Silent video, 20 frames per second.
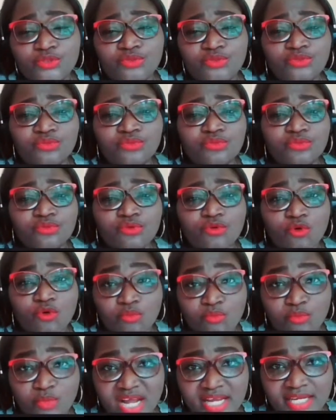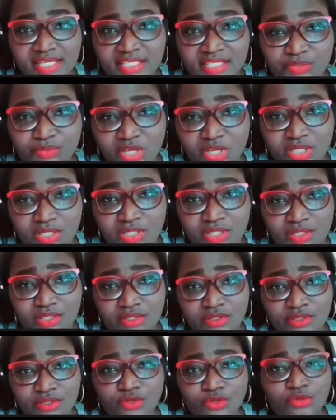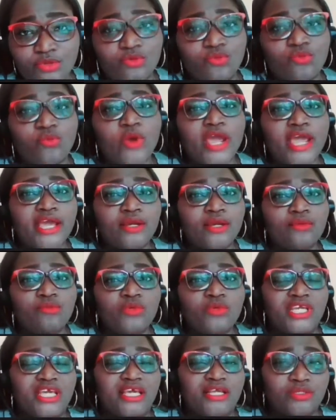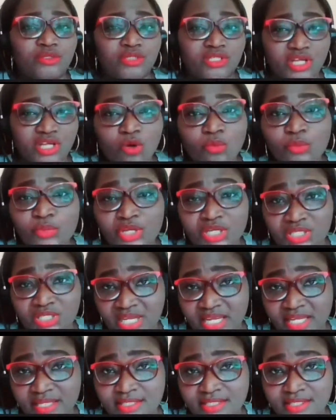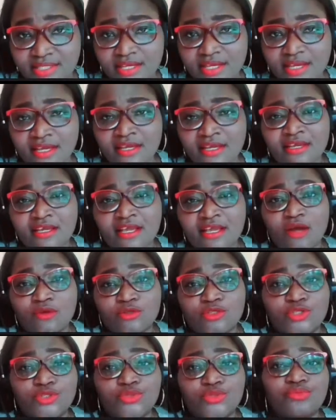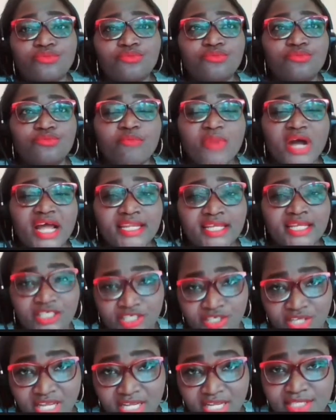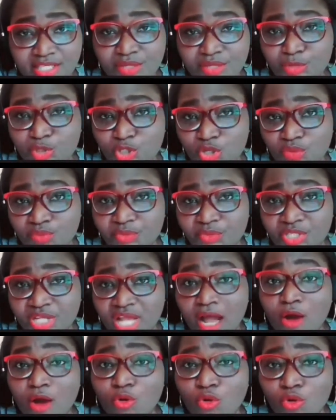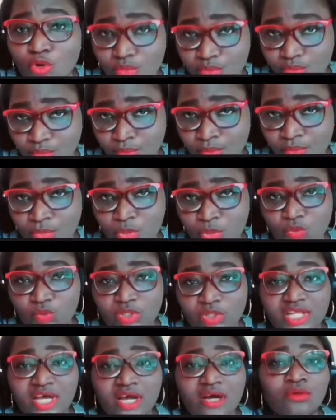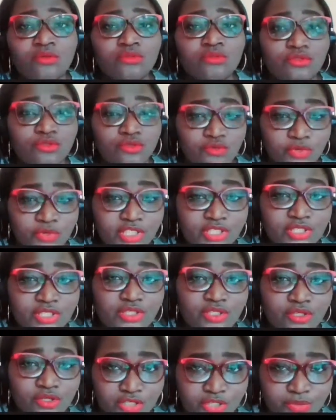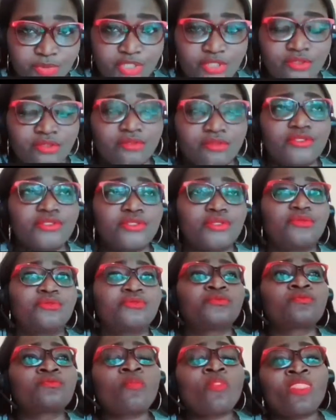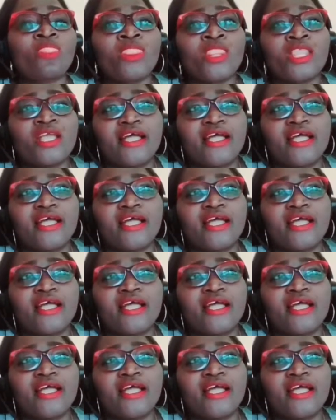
We do home management, where we get to tell patients how to manage their symptoms at home without going to the hospital. So